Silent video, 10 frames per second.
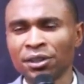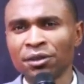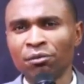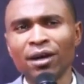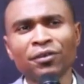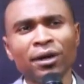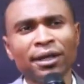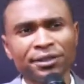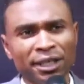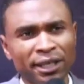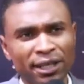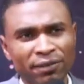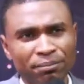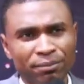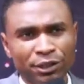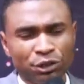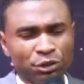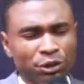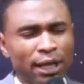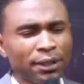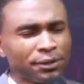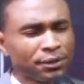Wave your hands and give Him praise tonight.